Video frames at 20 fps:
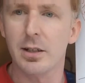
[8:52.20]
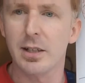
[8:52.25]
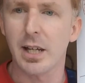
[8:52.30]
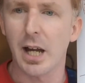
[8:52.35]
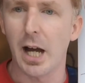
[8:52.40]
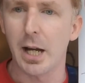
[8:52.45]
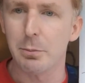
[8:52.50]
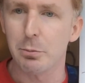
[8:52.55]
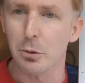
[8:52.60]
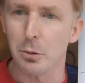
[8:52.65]

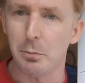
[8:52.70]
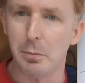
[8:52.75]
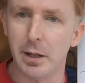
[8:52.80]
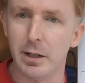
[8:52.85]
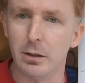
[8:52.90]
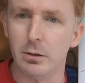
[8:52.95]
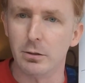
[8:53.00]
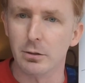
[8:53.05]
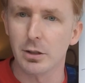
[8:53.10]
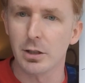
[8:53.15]
Kuiper
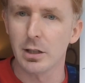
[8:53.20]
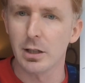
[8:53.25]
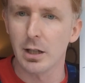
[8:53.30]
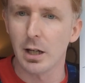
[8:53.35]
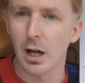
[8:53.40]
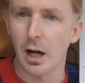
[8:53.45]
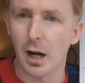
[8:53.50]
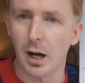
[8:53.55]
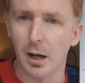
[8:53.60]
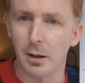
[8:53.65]
Belt
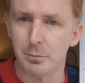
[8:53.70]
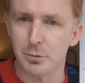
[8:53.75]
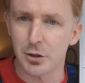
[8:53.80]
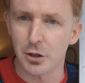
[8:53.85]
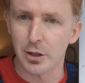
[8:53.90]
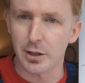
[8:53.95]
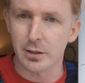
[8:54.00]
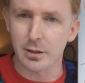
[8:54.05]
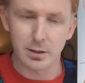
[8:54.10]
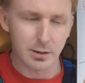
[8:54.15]

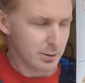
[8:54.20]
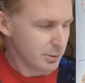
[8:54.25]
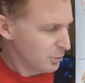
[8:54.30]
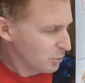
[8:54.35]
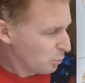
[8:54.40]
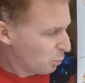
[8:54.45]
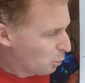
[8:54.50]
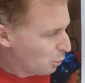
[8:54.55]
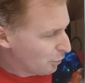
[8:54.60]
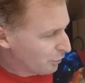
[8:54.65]
object
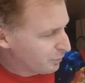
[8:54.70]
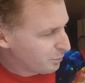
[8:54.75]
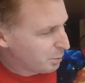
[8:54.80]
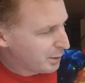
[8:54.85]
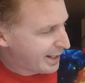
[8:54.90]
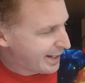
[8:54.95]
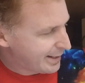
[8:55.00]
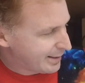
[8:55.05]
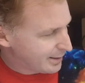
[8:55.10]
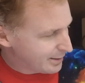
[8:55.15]
dwarf
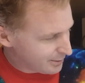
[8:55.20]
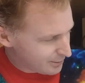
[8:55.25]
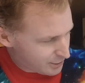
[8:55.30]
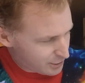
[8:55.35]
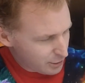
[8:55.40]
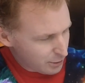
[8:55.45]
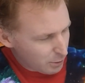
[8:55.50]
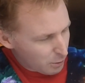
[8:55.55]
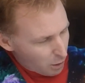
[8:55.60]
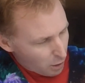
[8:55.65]
planet?
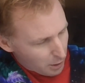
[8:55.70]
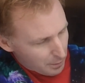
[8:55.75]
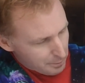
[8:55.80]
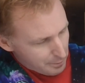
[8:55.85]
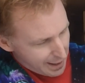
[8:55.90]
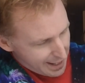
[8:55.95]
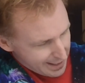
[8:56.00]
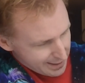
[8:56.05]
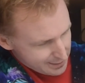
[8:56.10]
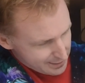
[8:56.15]
So our
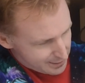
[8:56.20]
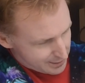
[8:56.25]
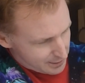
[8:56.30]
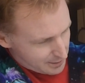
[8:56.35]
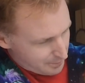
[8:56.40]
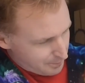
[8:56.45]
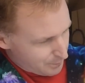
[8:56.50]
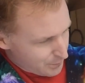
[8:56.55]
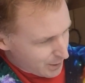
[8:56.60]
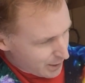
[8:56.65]

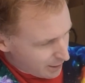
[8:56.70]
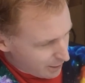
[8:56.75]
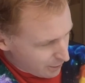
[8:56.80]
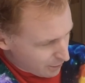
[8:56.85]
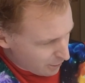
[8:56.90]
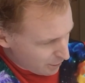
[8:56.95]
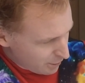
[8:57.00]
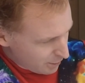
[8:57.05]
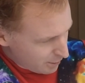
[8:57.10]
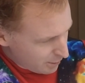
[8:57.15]
mass
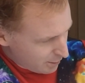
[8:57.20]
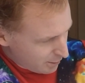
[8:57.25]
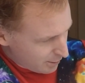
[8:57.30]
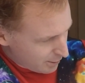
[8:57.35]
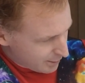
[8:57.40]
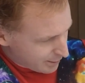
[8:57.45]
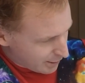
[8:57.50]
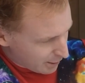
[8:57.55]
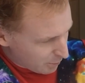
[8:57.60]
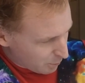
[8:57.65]
here
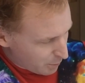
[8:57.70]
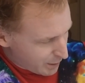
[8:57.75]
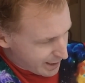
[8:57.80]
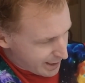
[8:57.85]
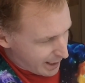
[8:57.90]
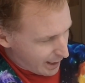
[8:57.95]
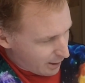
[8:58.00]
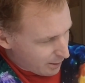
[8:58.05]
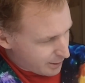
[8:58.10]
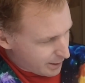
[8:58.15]
that we
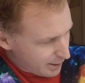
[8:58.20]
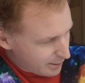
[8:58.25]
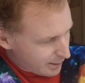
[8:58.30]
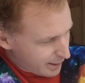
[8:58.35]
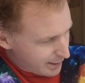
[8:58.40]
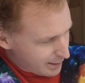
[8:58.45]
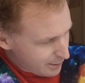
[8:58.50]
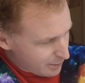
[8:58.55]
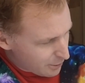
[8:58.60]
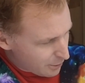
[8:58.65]

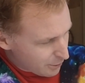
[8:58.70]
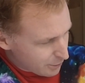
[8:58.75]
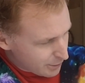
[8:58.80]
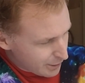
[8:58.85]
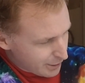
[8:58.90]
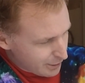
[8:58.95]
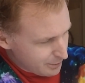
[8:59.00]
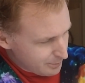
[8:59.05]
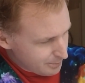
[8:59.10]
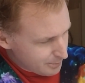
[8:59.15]
calculated
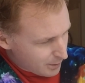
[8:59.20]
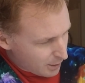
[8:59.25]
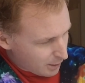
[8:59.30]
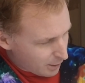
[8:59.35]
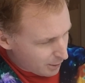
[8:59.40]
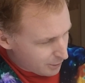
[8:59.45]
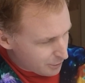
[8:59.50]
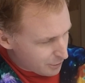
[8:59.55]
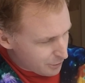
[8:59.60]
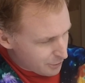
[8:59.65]
earlier
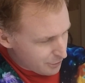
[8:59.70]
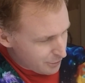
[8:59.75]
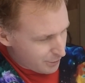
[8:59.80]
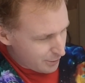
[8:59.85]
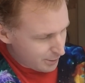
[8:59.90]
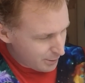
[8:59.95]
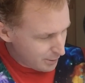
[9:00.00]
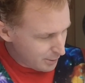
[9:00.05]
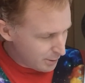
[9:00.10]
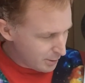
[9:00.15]
on Earth
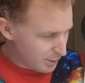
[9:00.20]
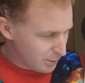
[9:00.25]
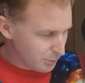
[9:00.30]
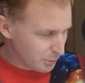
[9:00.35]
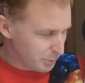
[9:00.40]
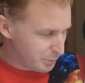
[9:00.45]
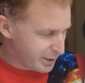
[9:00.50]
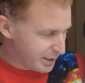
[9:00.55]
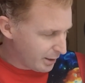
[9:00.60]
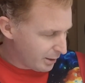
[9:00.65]

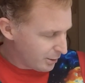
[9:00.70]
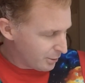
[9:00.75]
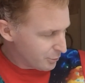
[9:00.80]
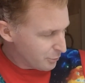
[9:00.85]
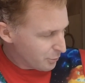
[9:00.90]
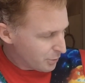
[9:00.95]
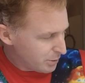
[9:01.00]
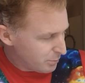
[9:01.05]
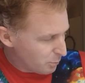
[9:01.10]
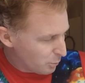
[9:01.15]
would be
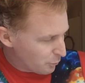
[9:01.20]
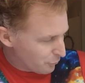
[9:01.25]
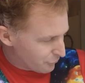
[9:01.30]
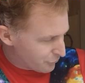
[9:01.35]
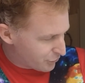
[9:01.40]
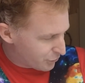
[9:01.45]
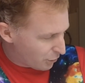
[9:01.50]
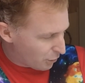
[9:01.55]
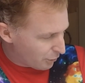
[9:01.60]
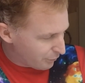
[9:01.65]
100. We're
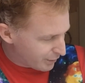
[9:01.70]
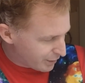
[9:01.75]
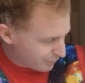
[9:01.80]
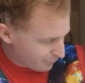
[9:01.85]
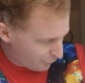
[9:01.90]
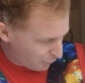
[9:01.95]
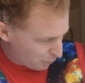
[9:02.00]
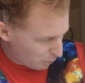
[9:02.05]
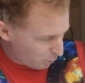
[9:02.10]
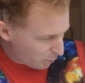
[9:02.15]

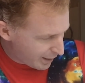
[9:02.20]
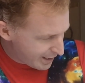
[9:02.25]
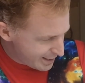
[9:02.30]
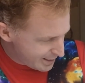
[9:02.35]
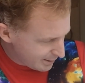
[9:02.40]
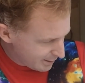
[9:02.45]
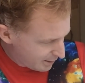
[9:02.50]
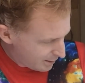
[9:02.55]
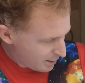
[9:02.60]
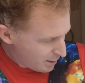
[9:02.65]
solving for
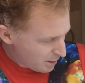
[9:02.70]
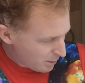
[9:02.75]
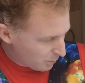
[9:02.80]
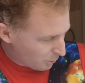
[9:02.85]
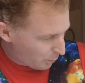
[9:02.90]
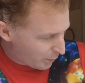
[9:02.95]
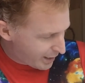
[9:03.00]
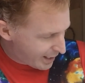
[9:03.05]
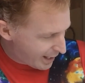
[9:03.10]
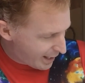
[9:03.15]
weight.
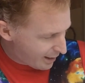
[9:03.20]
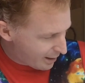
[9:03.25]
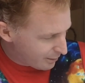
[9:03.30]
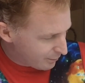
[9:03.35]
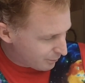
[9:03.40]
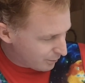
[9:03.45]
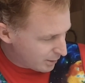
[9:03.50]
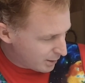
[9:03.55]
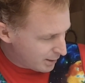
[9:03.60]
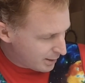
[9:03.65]
We
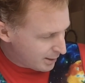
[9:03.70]
have